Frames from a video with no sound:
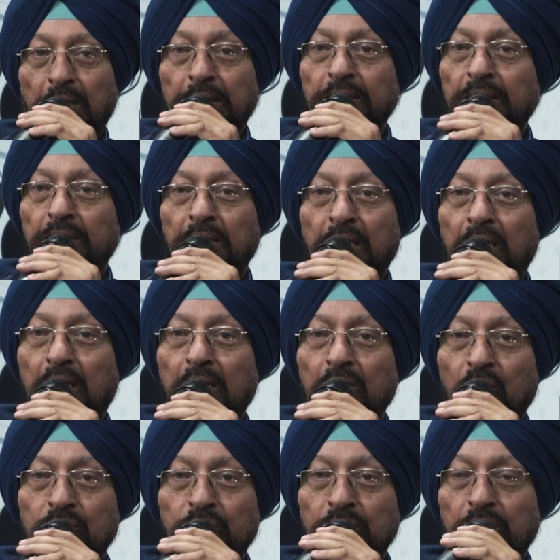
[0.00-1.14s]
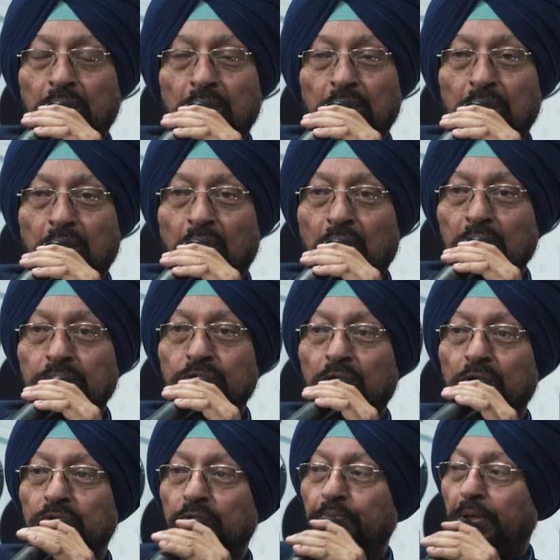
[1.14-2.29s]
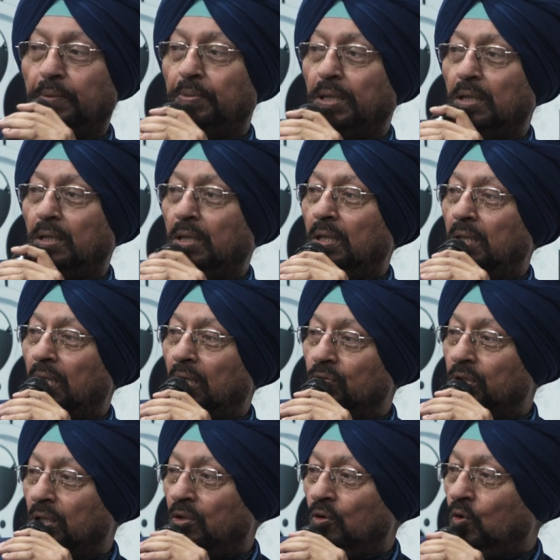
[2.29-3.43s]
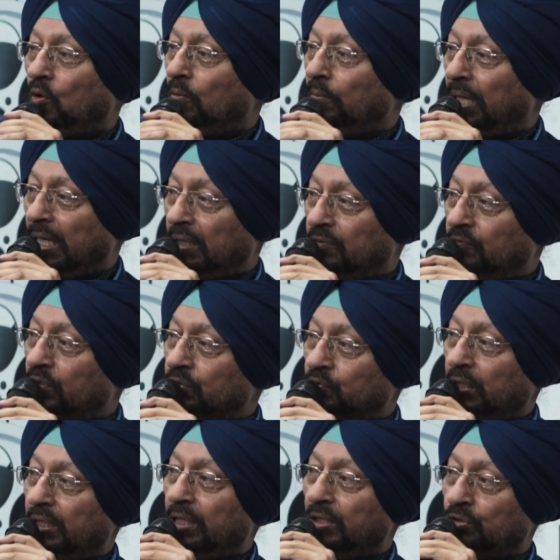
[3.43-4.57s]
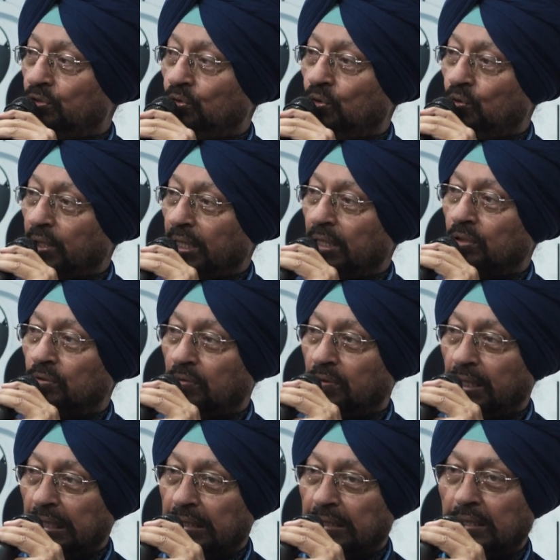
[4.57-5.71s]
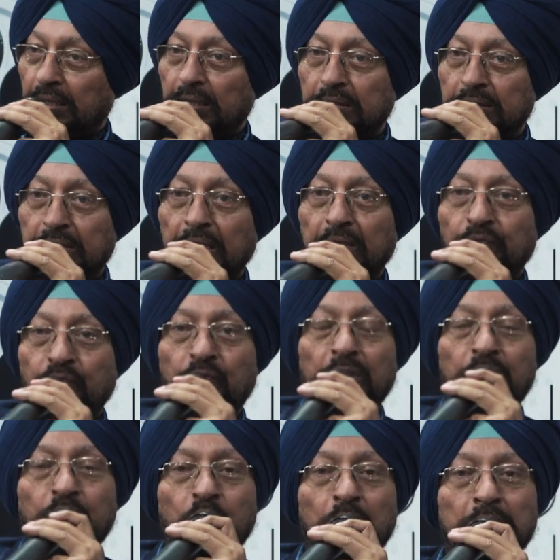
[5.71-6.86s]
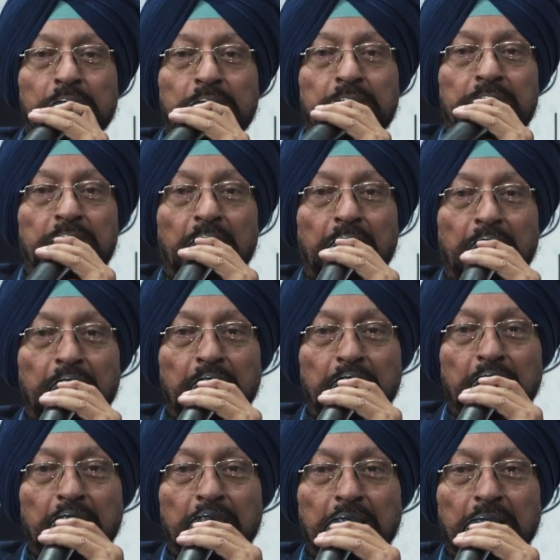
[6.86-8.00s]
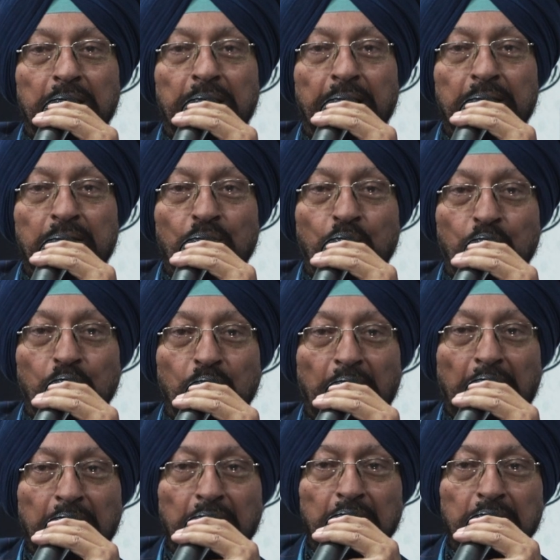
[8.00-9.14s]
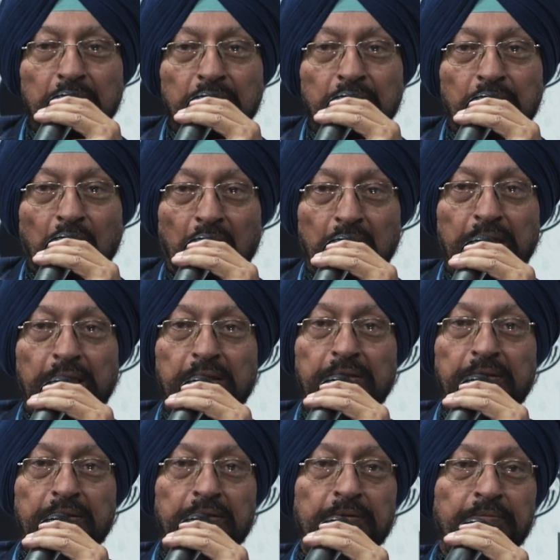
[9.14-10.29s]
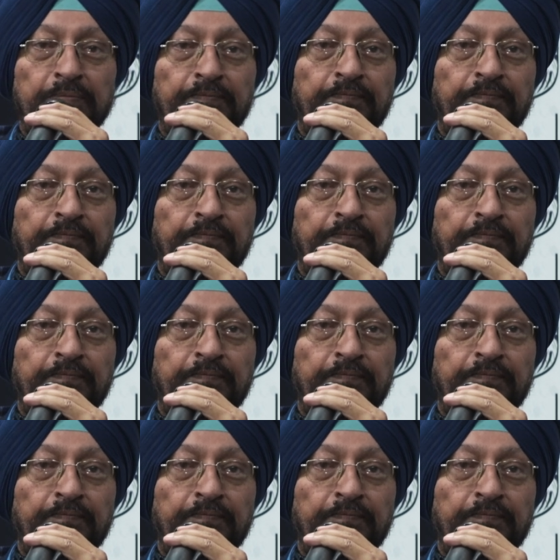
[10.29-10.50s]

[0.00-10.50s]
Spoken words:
I think there are lots of all sorts of people around the globe, and what we need to look into it is that what was that Guru Nanak taught us?